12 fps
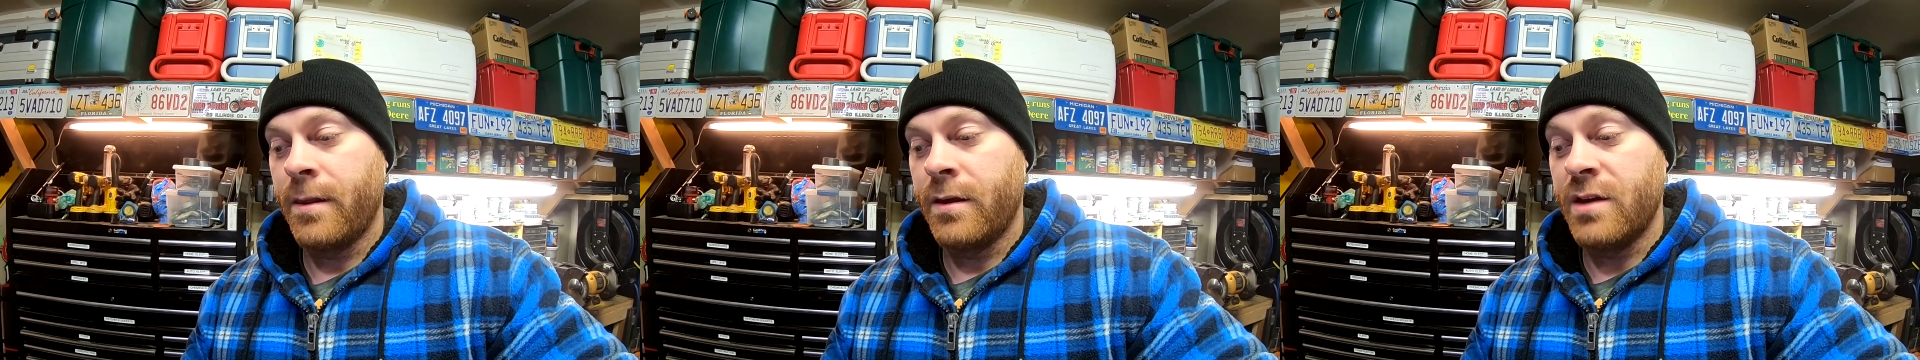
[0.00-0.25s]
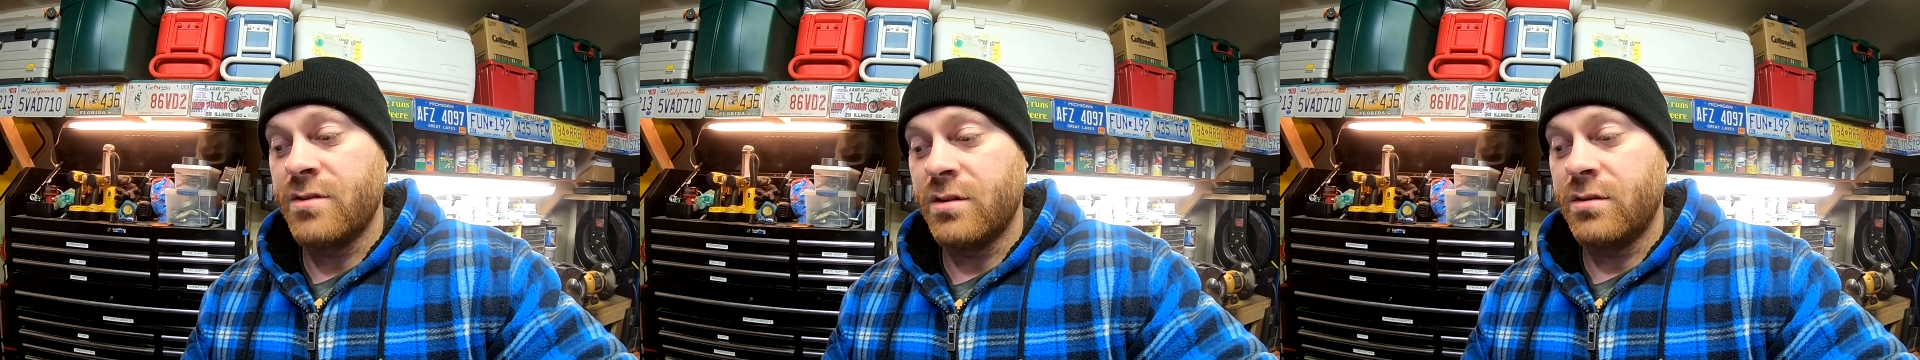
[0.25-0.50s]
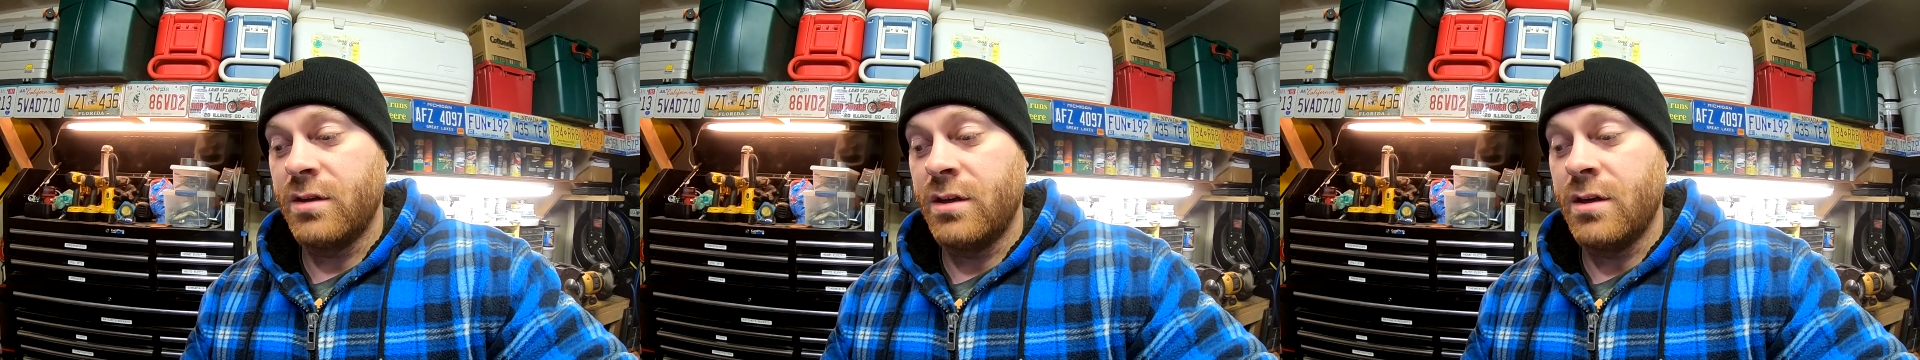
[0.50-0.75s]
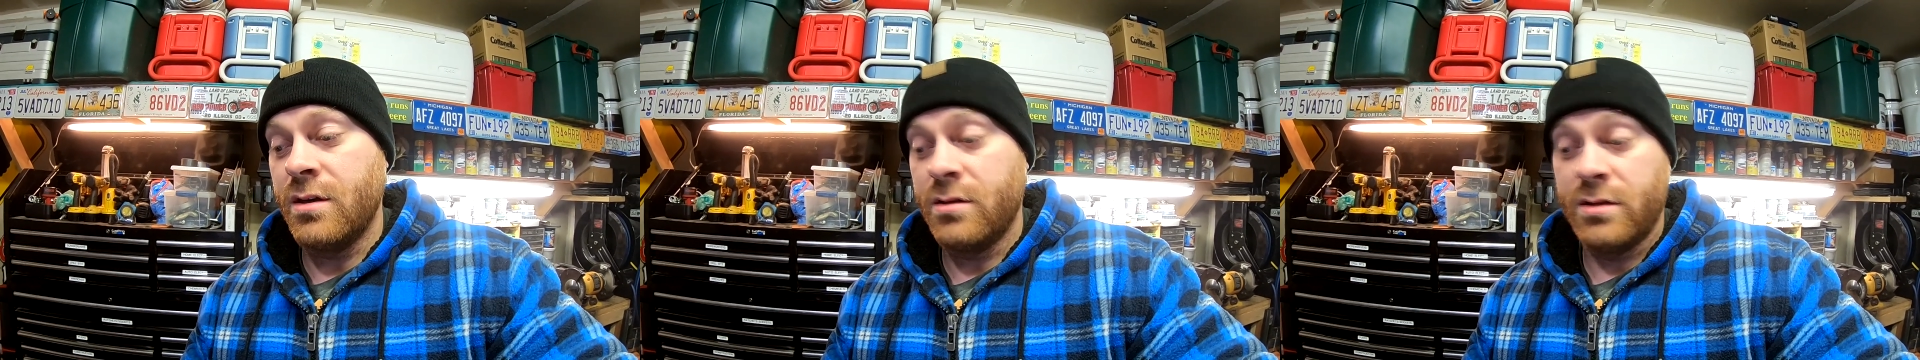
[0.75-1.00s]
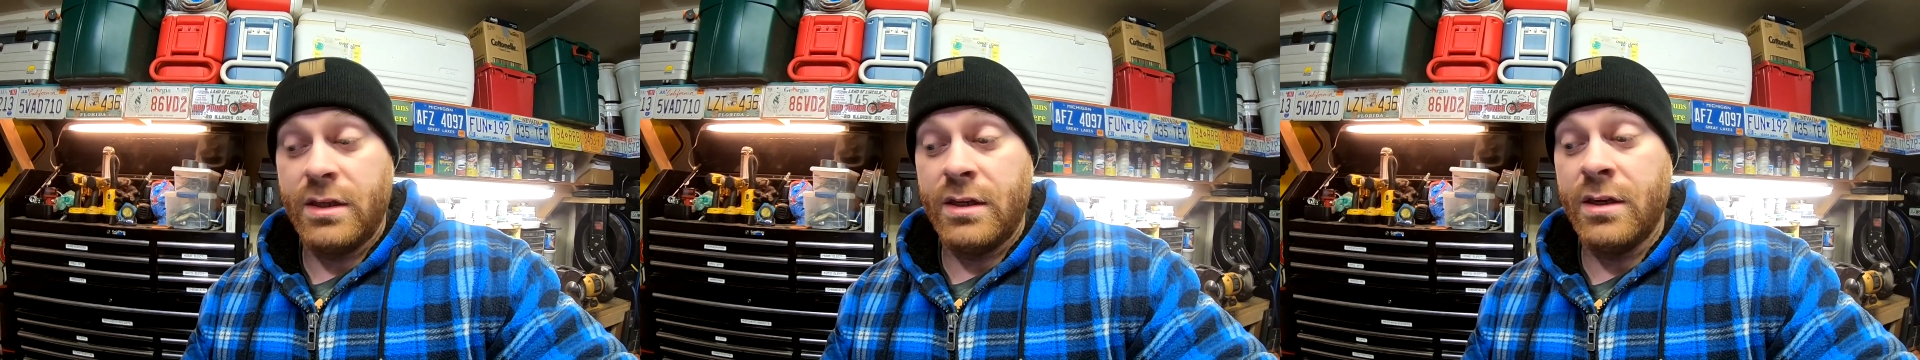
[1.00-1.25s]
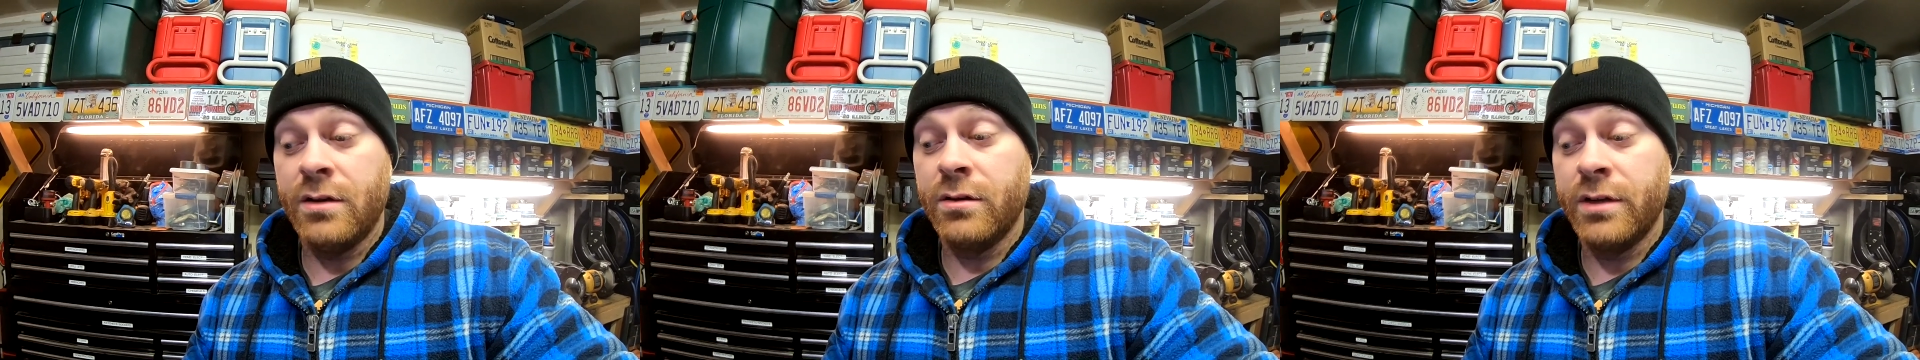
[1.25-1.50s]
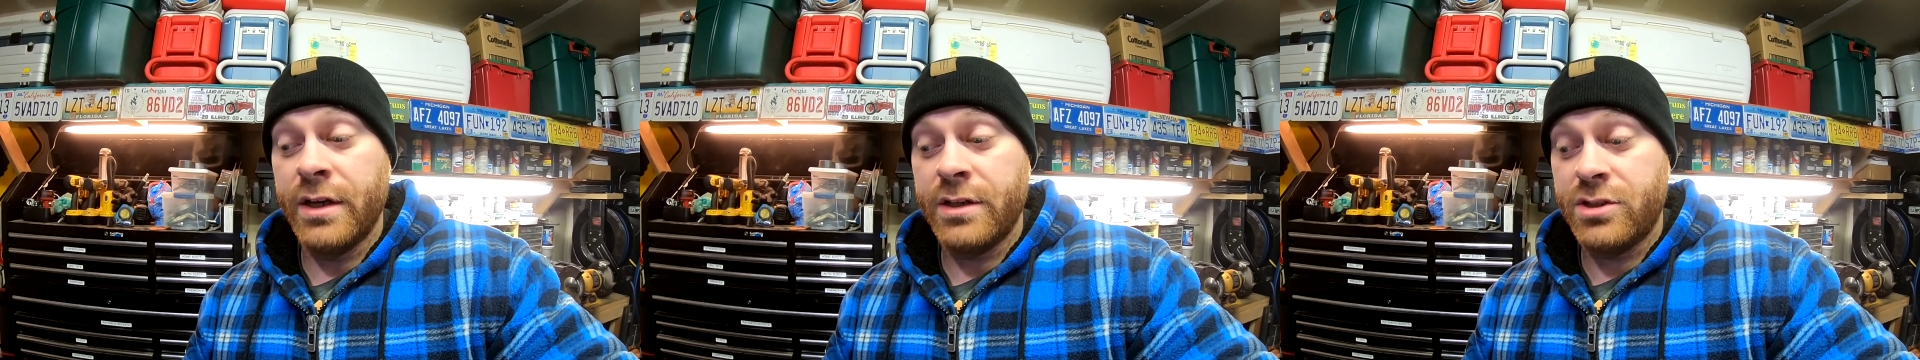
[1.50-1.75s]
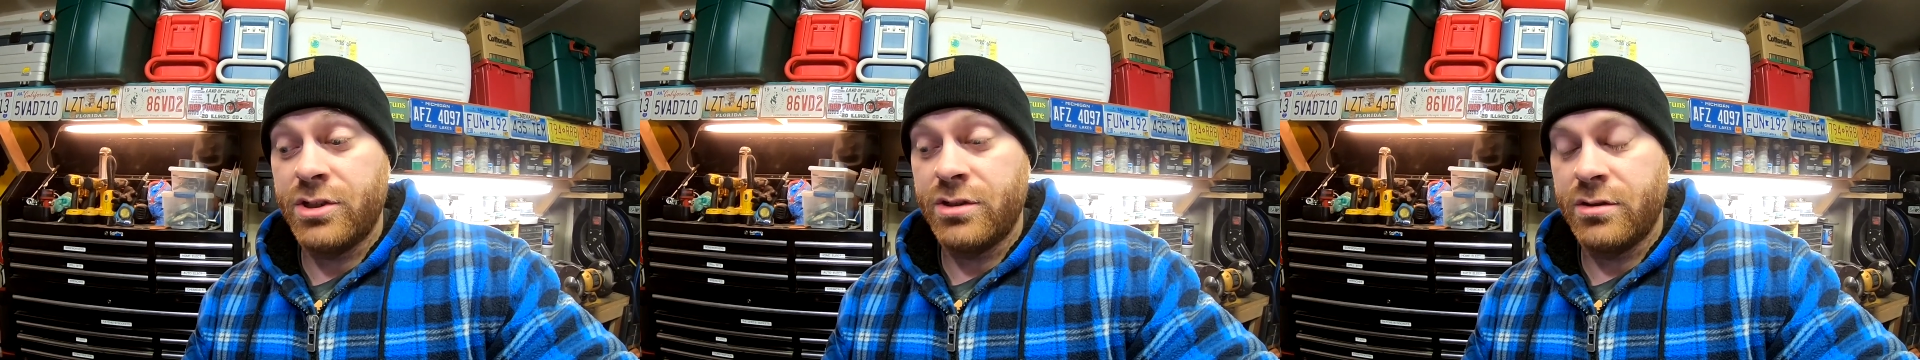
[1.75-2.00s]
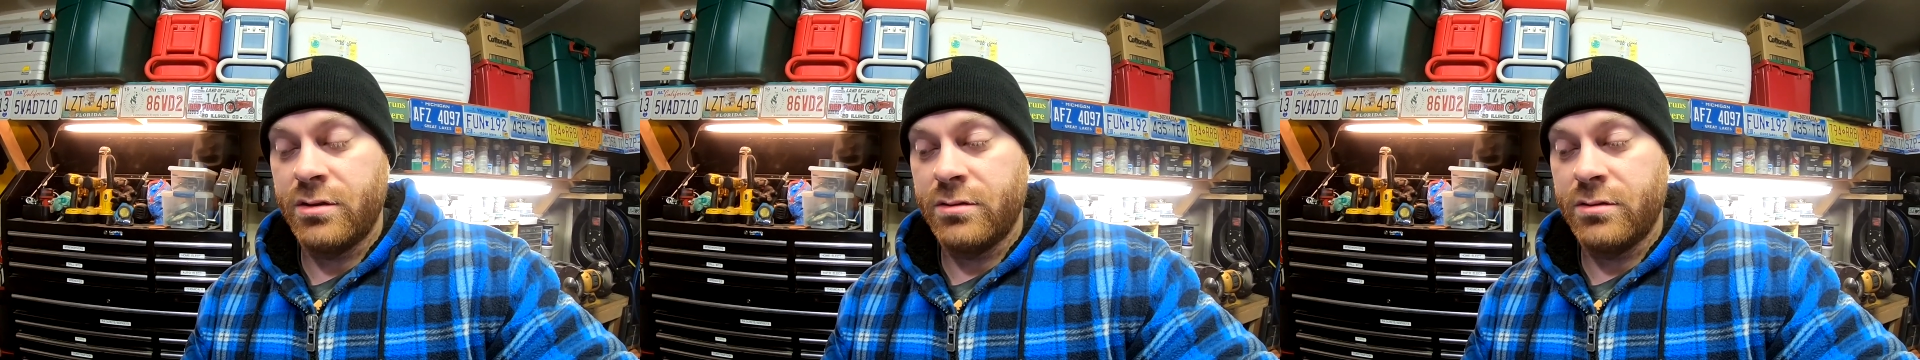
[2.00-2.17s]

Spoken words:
Is it the Eagle hitch?